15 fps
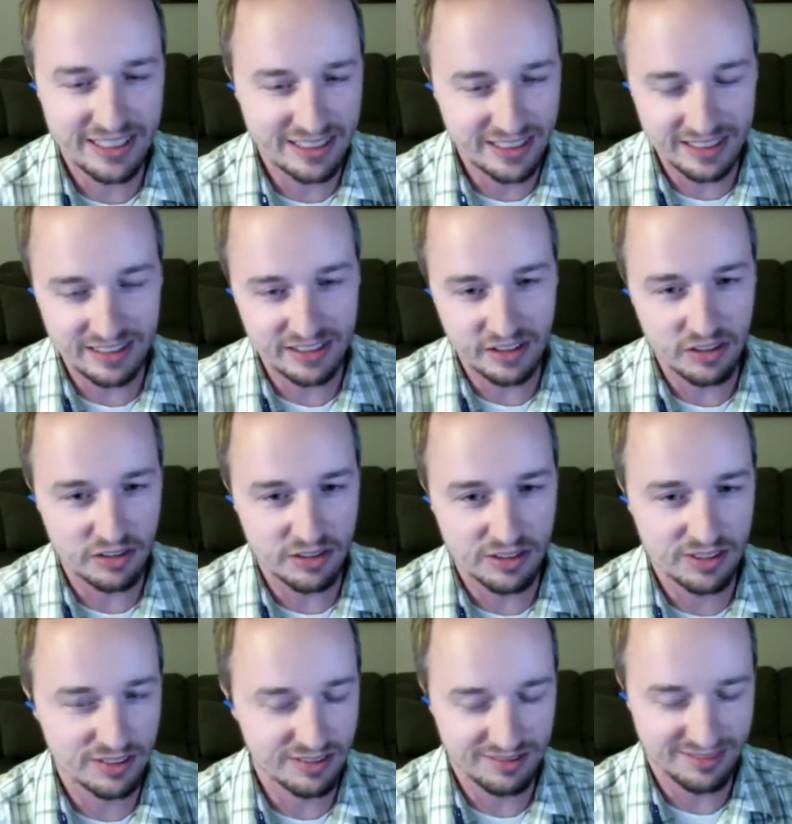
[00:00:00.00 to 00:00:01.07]
Because
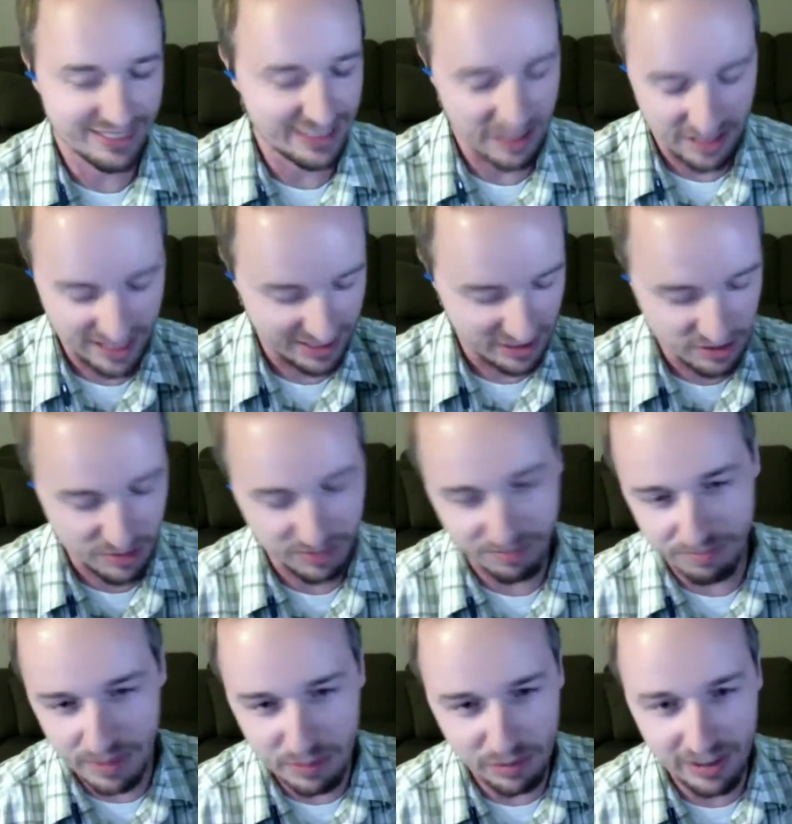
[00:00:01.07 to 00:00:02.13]
there's
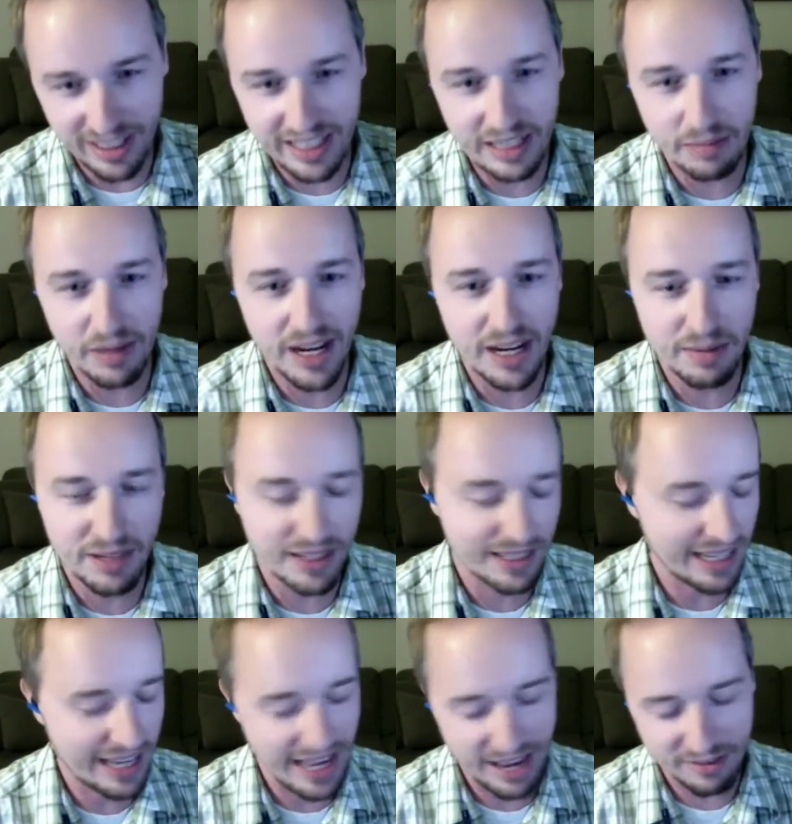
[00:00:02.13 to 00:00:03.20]
people lining up behind me. I
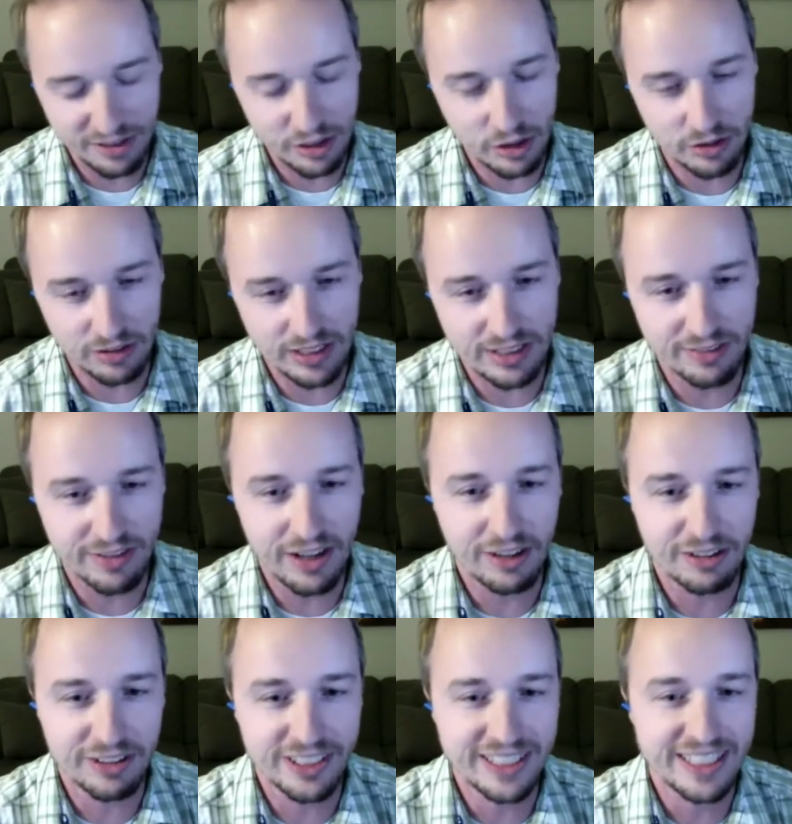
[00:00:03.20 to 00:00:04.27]
have to go Eve
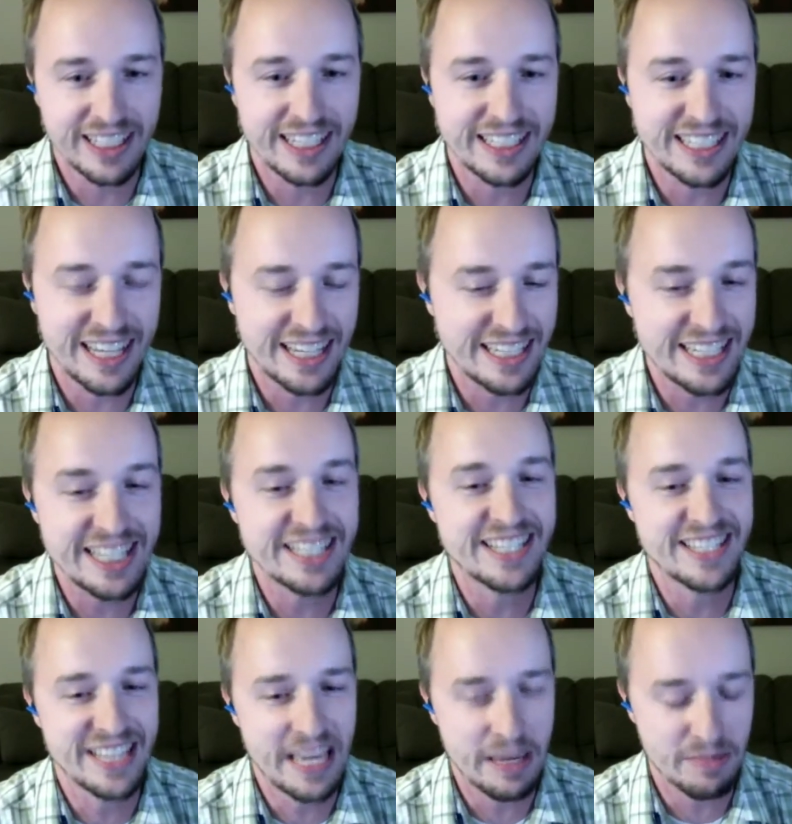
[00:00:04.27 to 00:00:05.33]
Valkyrie. I need this
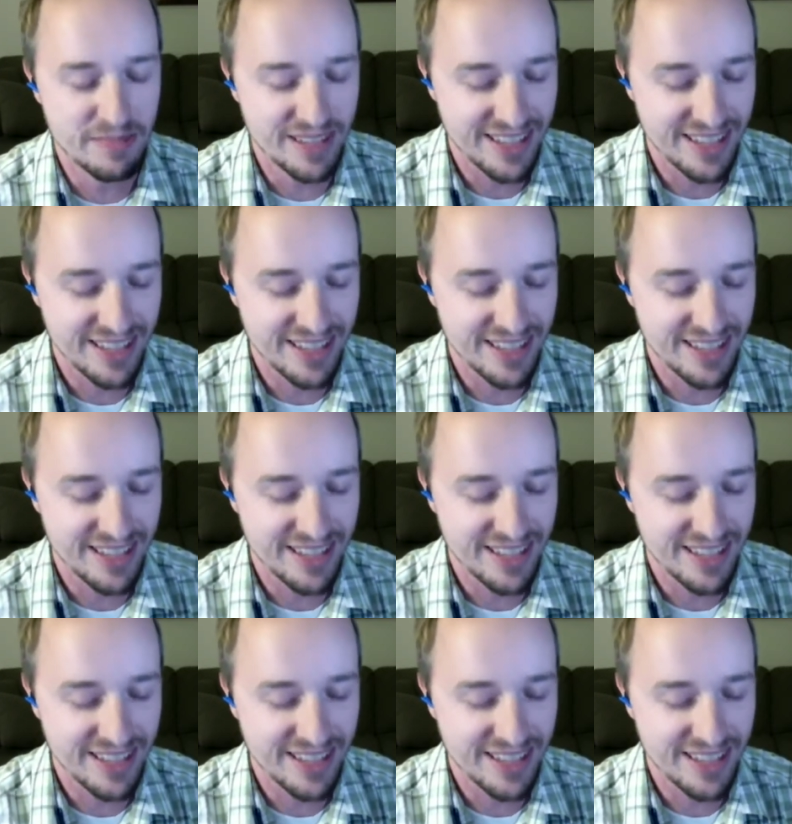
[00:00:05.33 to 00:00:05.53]
game.